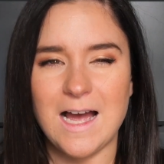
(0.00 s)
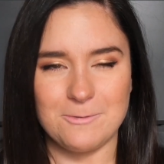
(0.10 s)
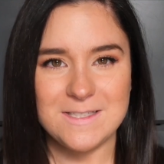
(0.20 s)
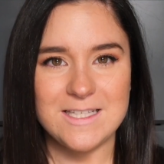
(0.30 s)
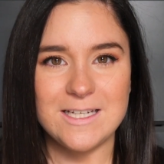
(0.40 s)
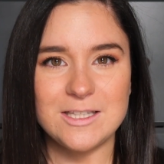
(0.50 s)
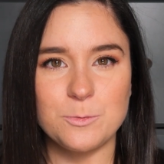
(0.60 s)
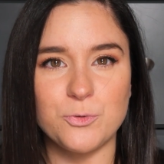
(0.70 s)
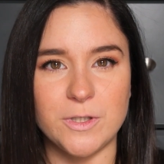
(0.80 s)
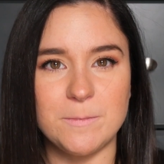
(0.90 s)
want to say I get the
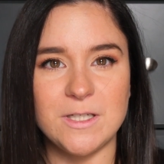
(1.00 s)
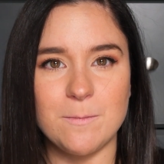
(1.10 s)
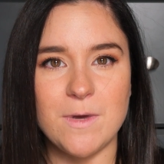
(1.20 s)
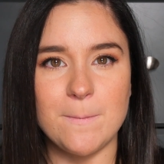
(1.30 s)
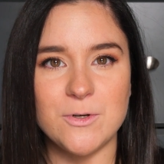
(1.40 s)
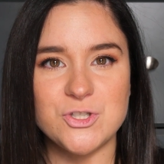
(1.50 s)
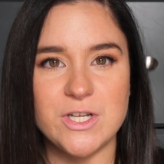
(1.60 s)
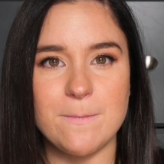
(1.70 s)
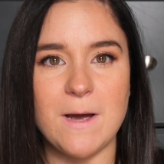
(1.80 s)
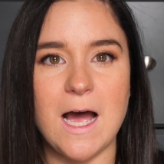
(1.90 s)
premium
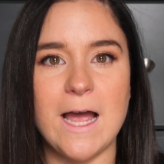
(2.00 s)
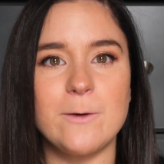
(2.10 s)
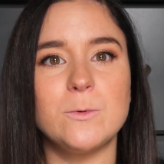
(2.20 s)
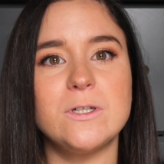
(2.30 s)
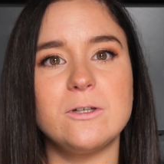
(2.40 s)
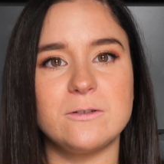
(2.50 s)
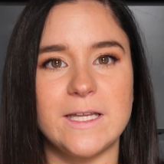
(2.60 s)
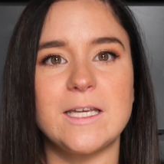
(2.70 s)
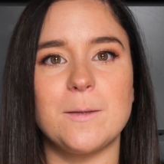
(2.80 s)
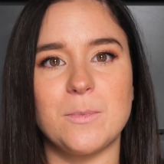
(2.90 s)
membership. I will
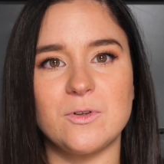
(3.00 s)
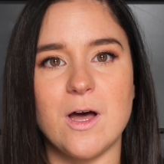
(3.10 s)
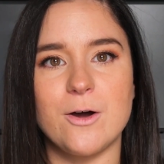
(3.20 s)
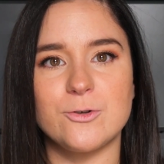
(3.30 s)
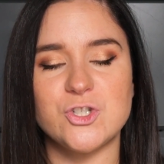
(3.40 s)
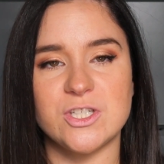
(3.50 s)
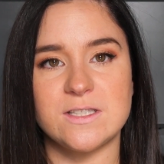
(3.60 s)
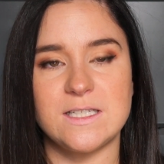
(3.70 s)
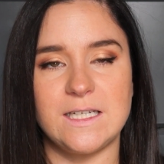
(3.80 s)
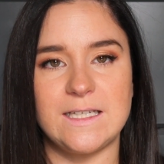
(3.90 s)
link it below
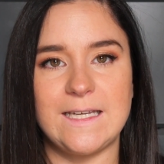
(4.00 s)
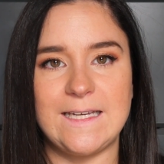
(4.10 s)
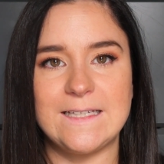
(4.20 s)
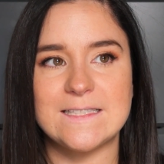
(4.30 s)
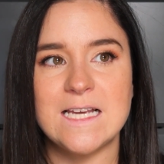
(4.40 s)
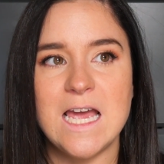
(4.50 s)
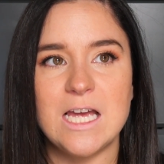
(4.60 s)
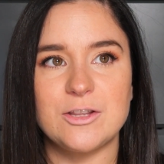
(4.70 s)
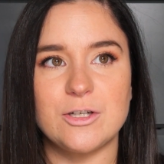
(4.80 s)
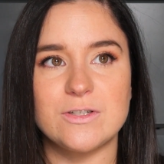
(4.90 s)
just in case.
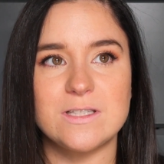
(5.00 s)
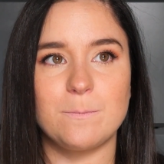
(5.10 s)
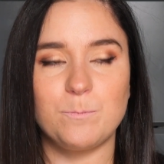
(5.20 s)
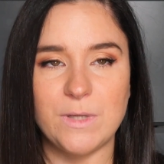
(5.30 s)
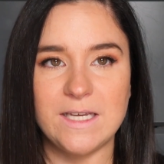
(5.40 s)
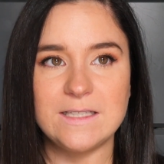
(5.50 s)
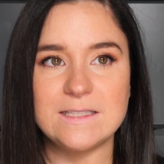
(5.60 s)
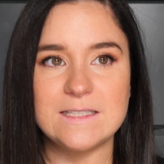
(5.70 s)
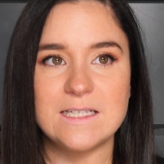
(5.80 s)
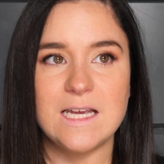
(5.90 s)
There's the
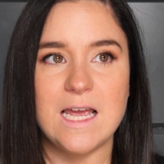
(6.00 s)
base,